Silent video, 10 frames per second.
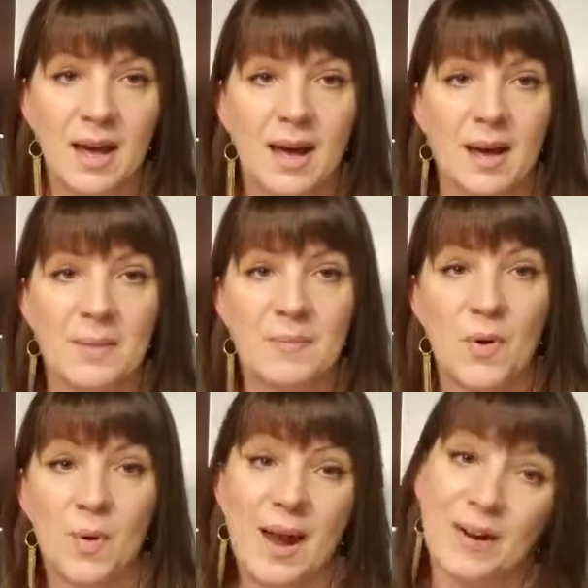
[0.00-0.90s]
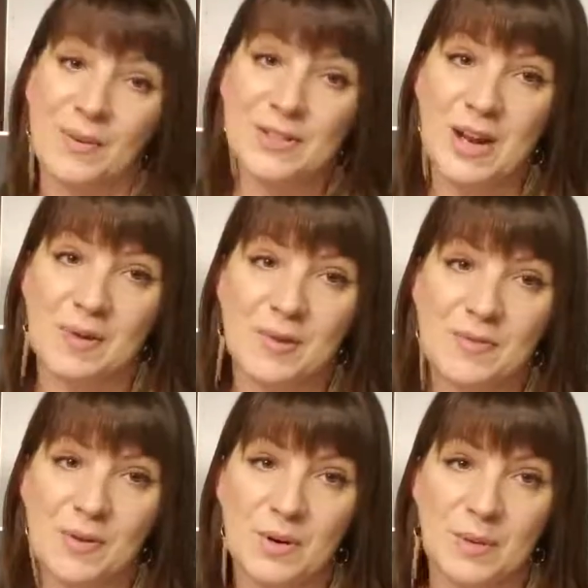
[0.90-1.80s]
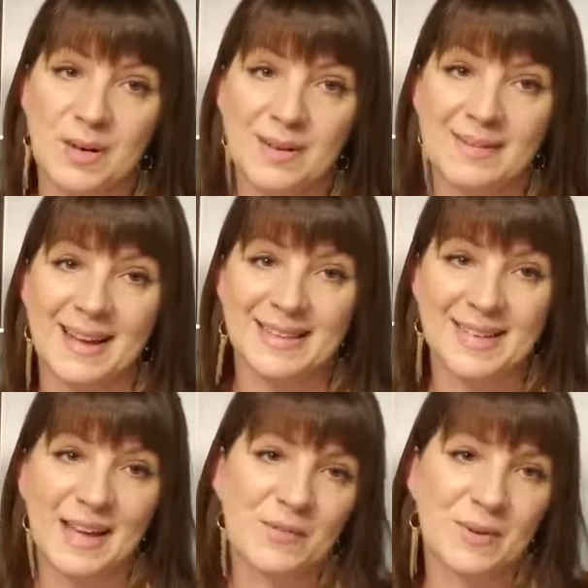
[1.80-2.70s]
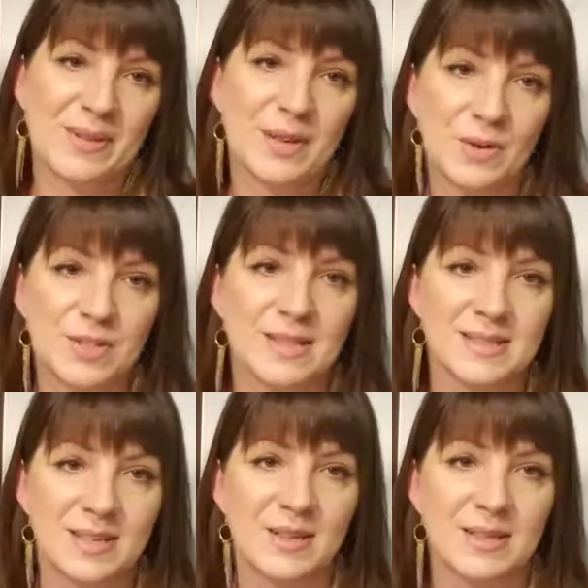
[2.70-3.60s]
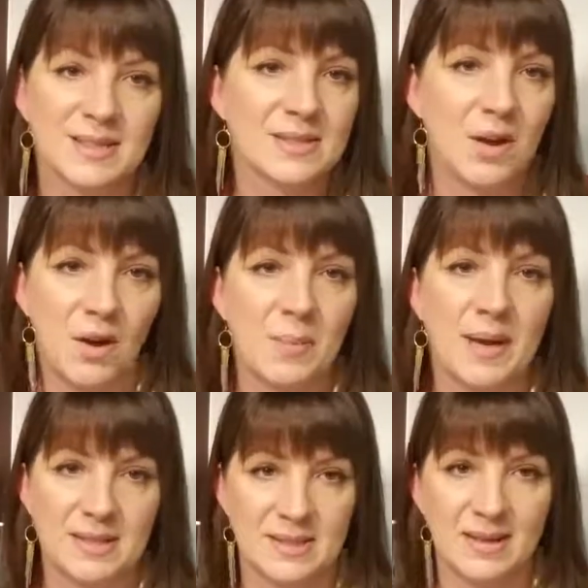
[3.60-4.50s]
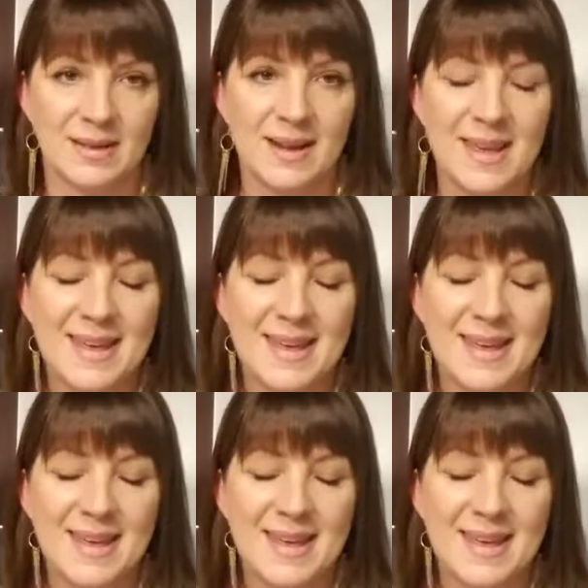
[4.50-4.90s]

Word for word: Um, or how do I tribe it forward? That's kind of what the coaching series is all based on.